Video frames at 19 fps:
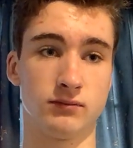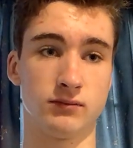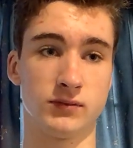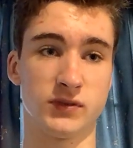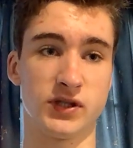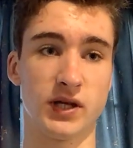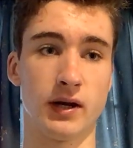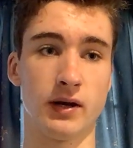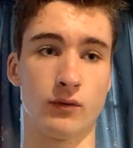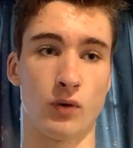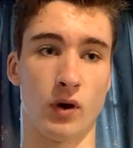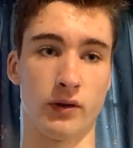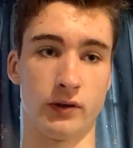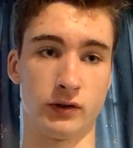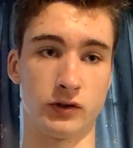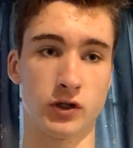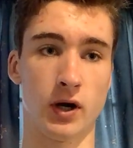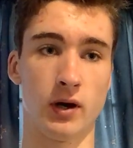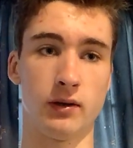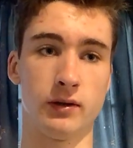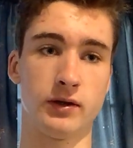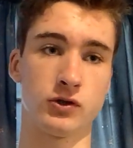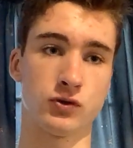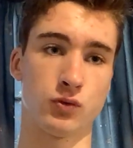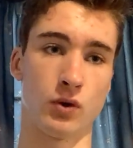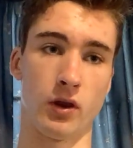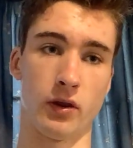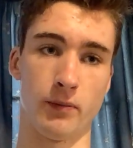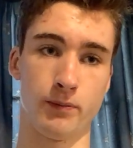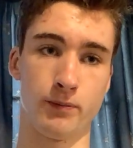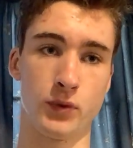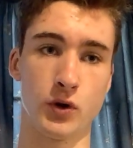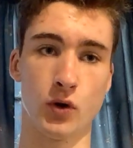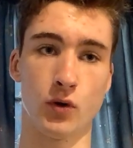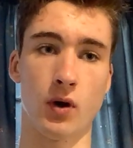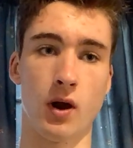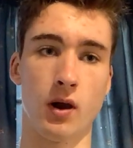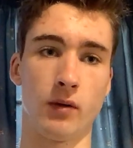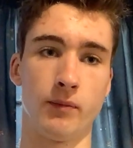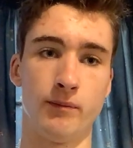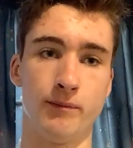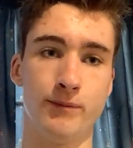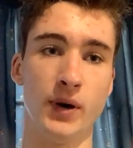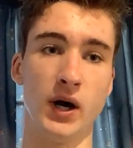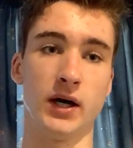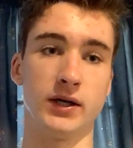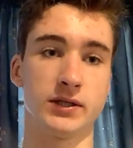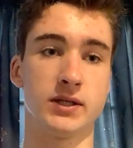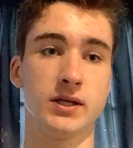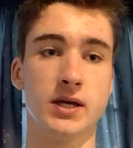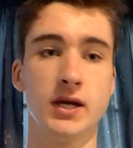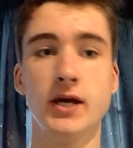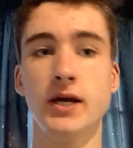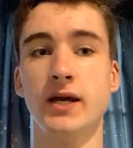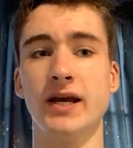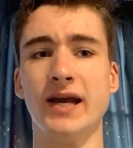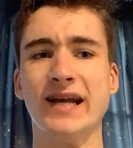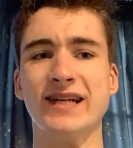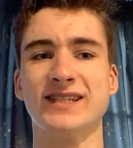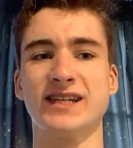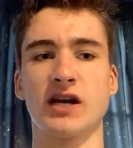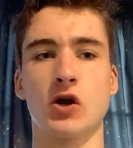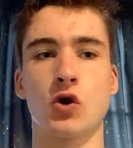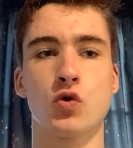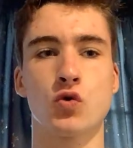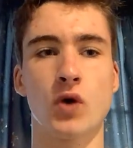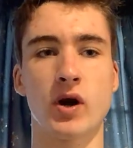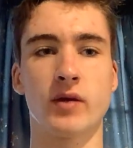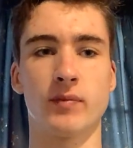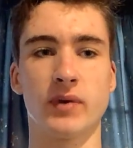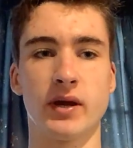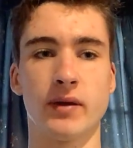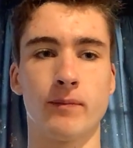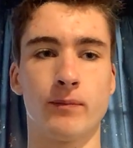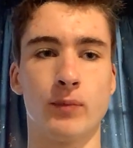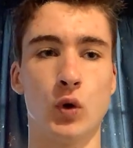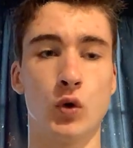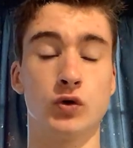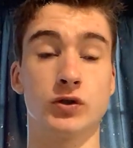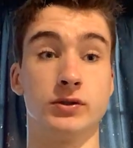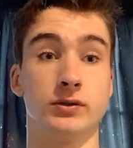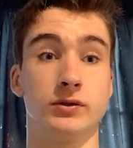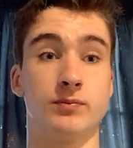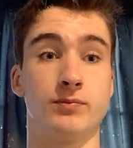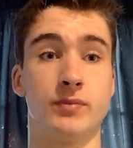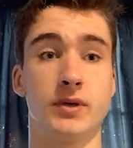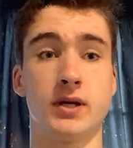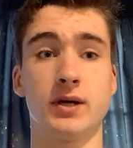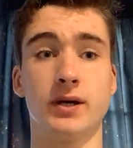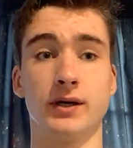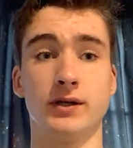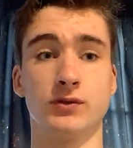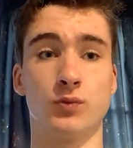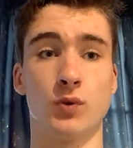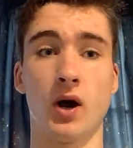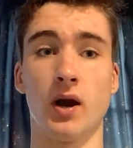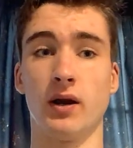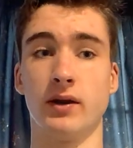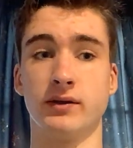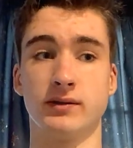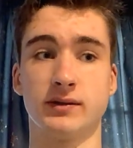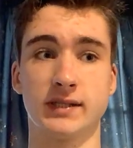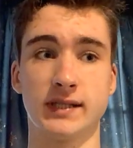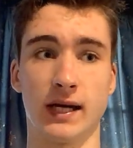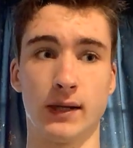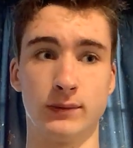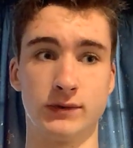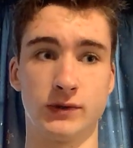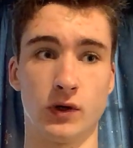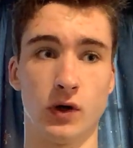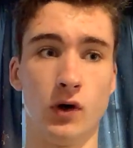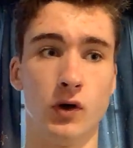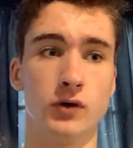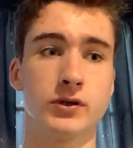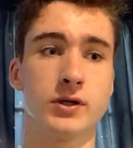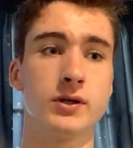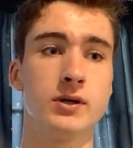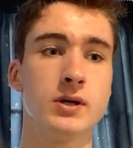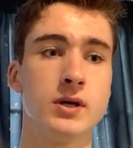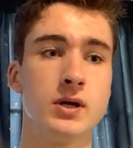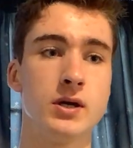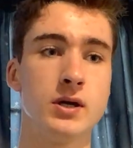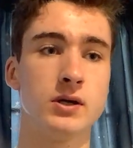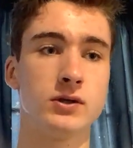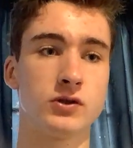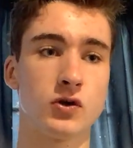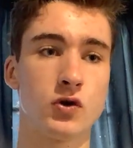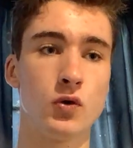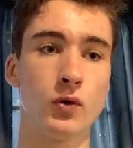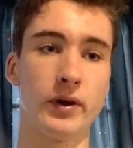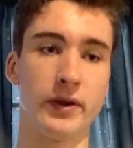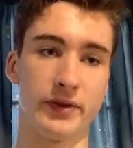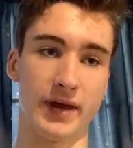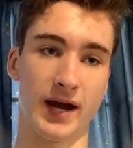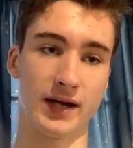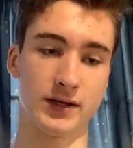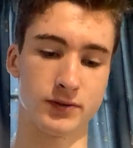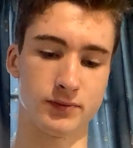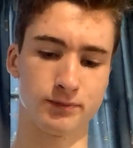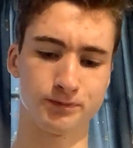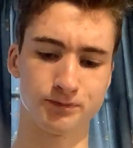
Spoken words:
silly, rather childish, rather puerile, but it's incredibly important because, while it sounds odd to call it that,